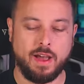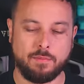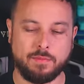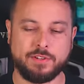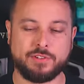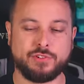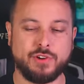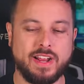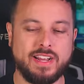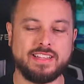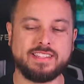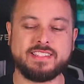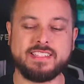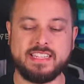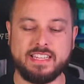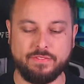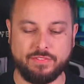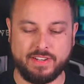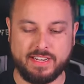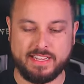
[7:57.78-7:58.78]
I'm gonna try to
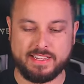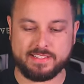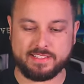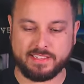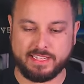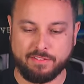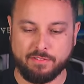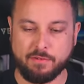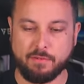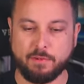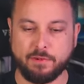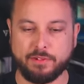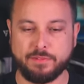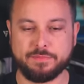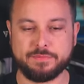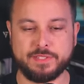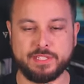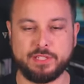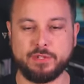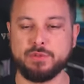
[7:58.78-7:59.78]
see if it is livable
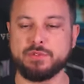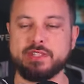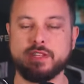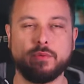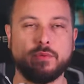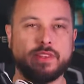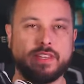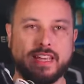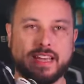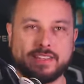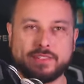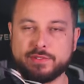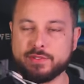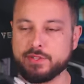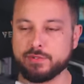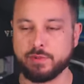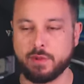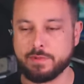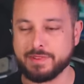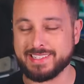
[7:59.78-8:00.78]
to use it with the S3
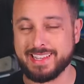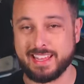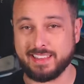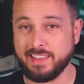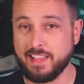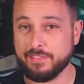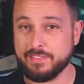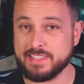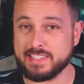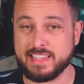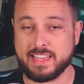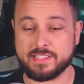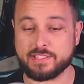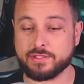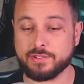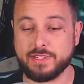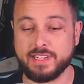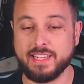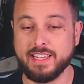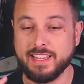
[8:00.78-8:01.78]
as well, because I love this
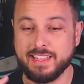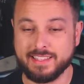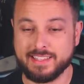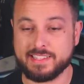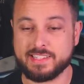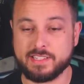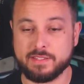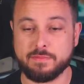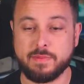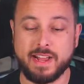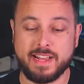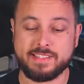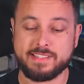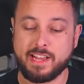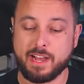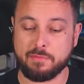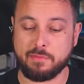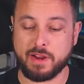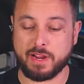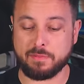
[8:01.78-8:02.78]
S3. This is my
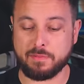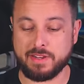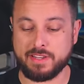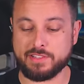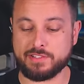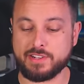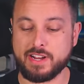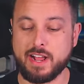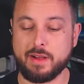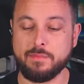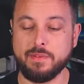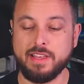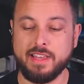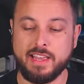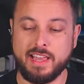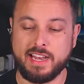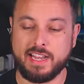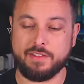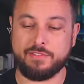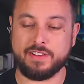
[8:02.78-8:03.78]
top recommended strap,
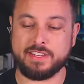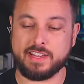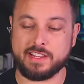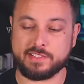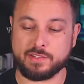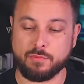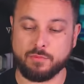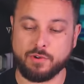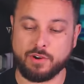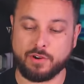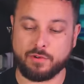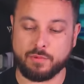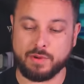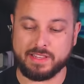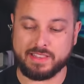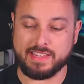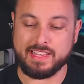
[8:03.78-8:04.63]
and if it doesn't work with